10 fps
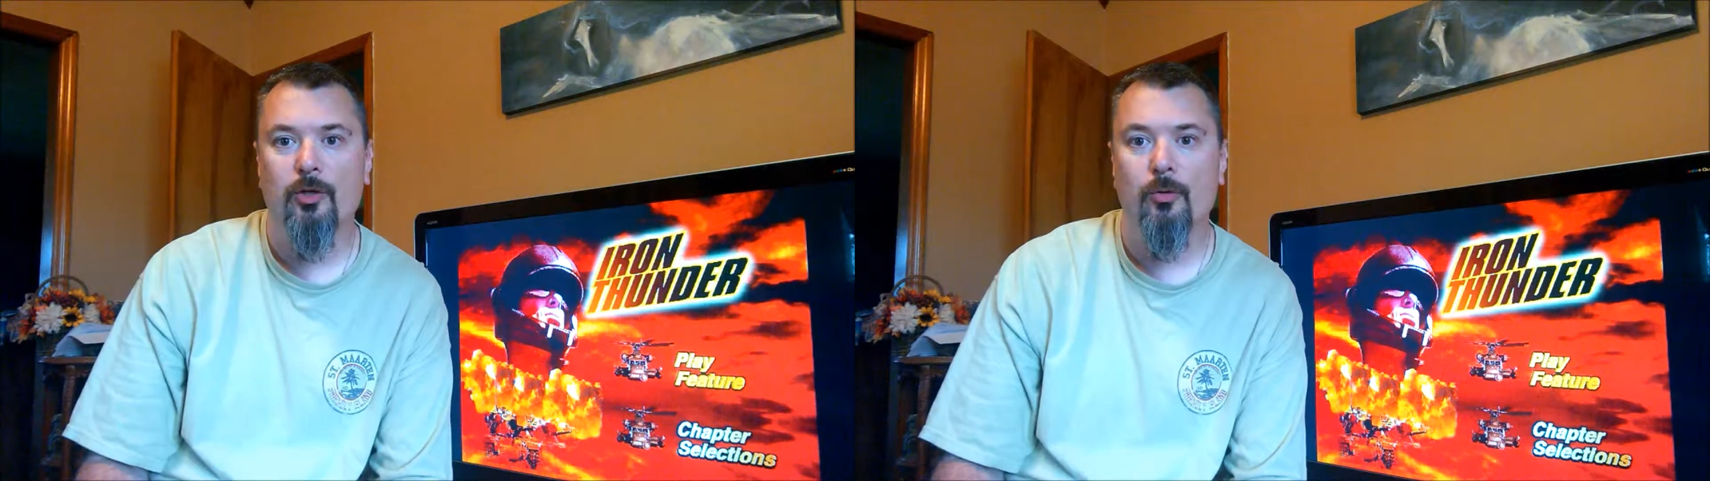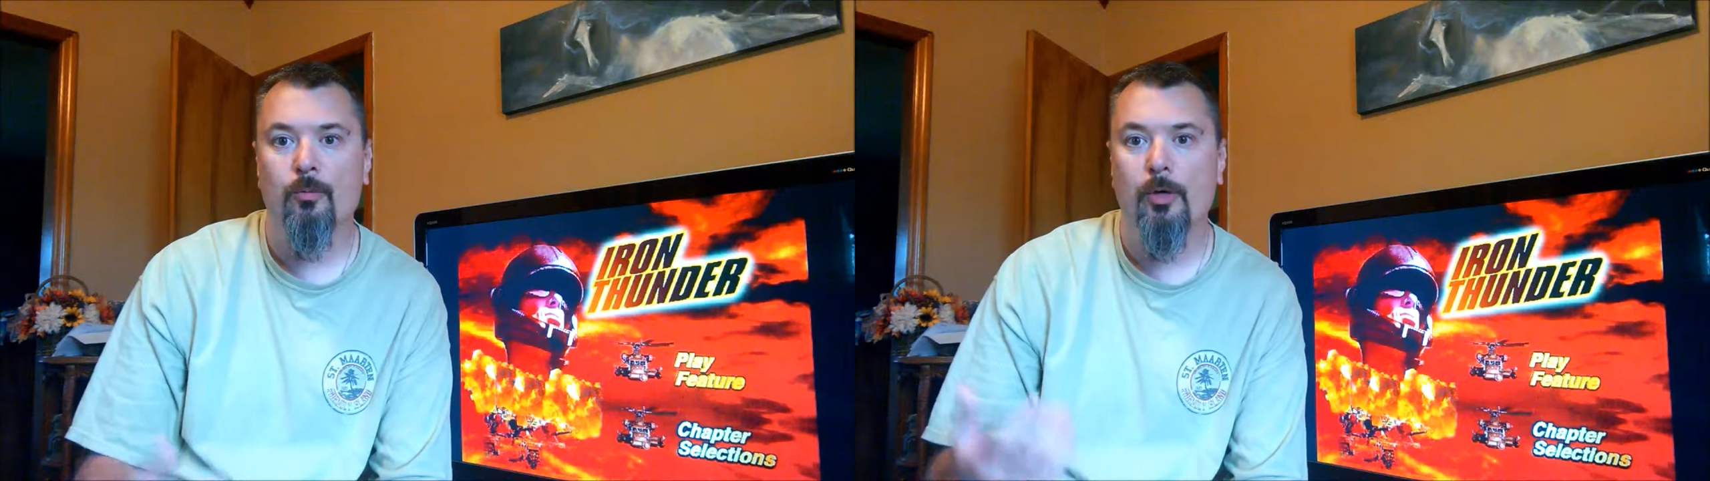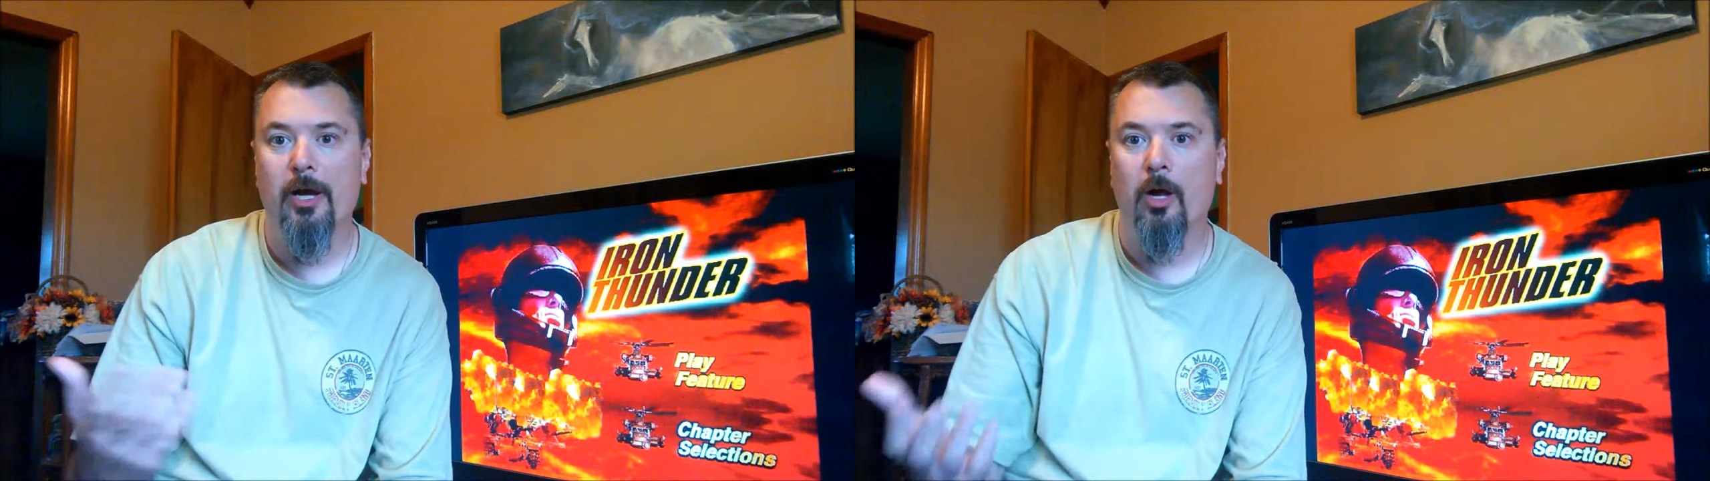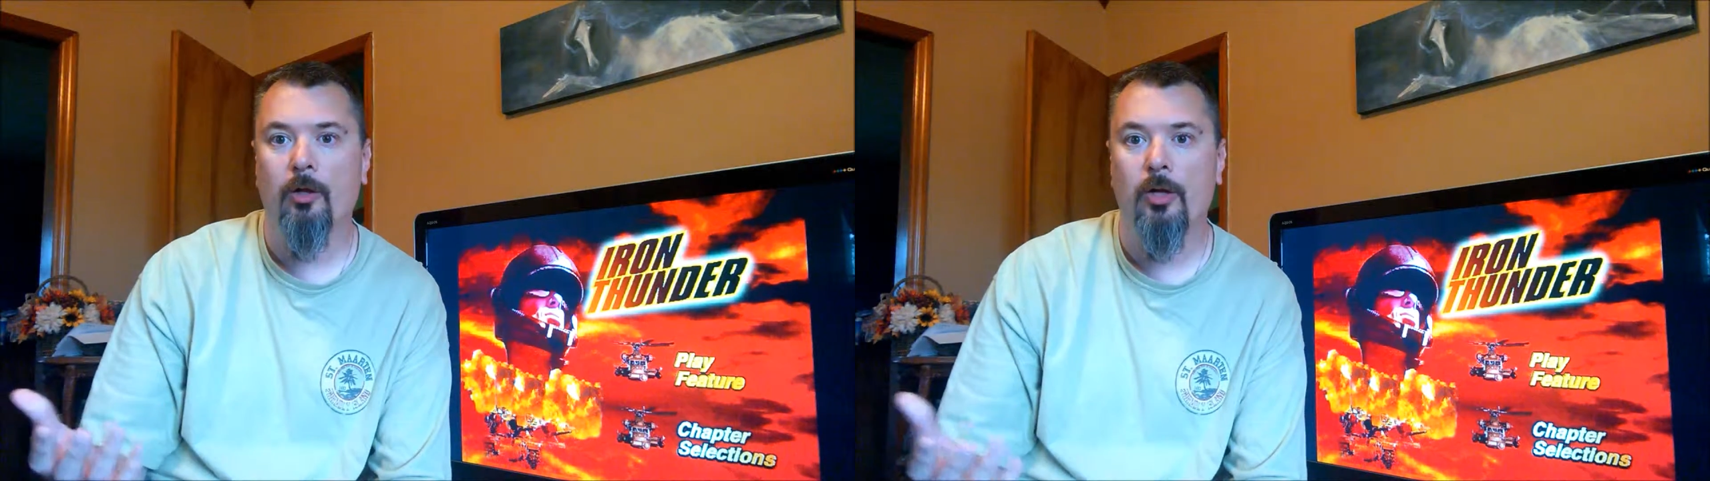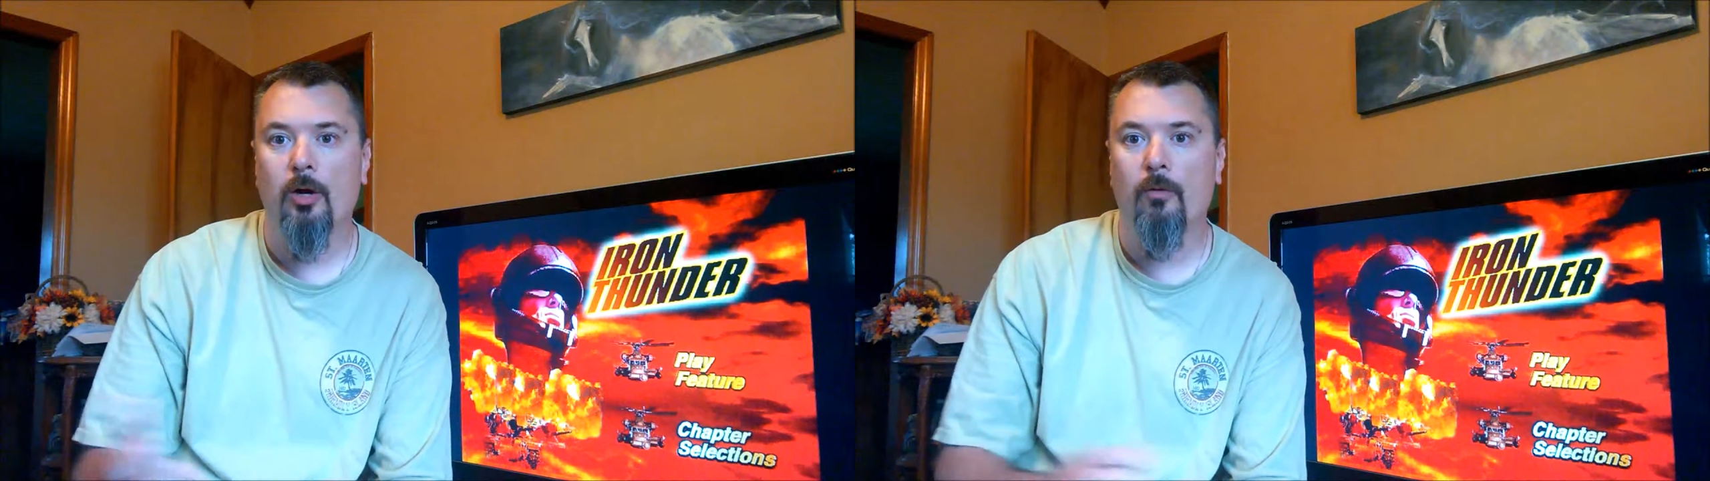whom we
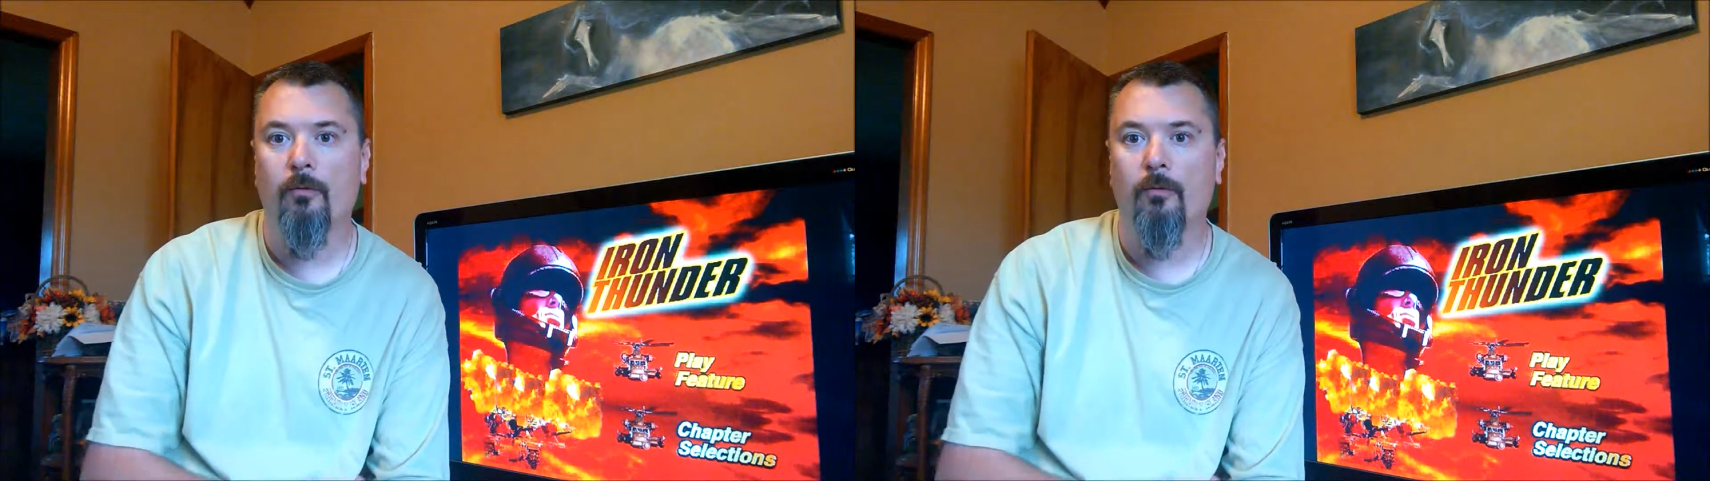all know